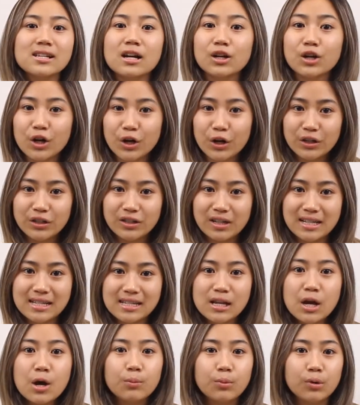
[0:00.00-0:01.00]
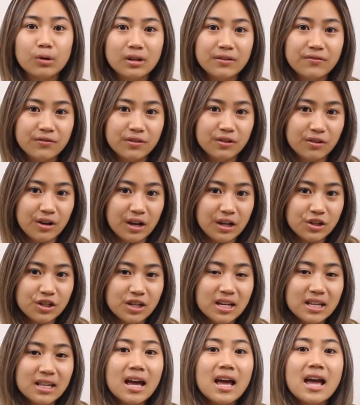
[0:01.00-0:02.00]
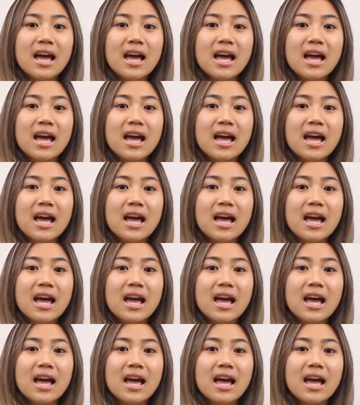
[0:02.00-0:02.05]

occurrence, proliferation,